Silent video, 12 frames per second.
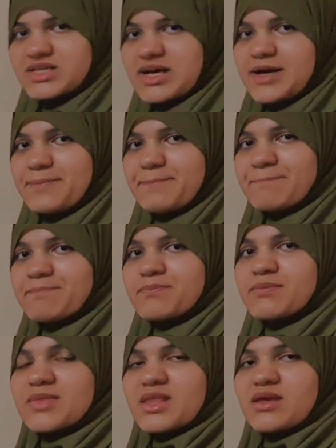the
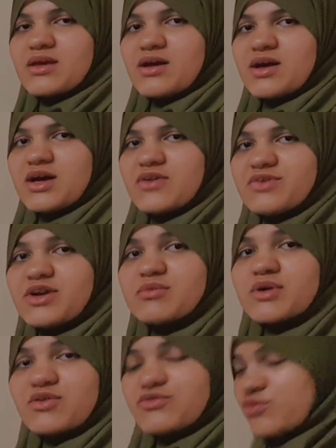
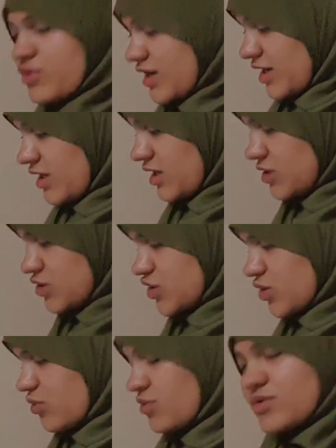variable of y,
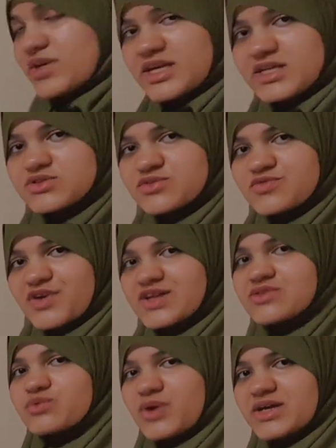so we need to
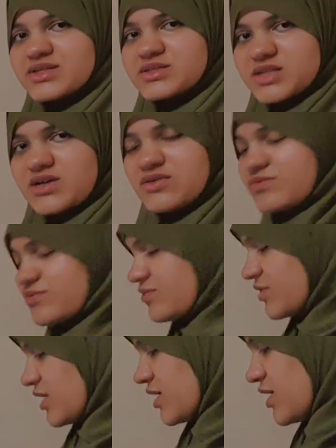find y itself.
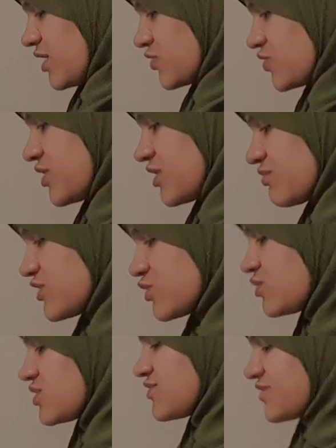So that means
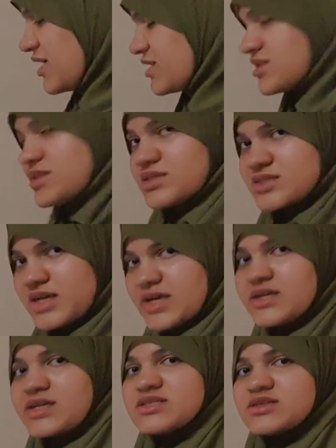we'll divide
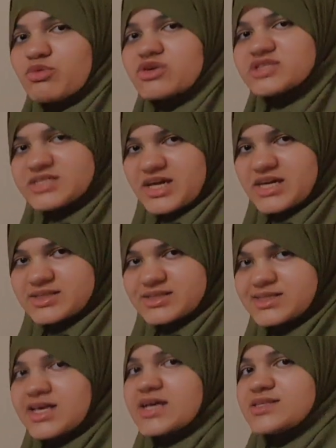10 in the both
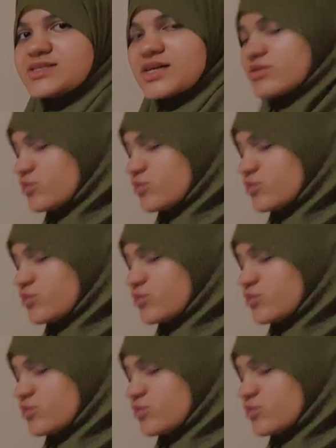sides, then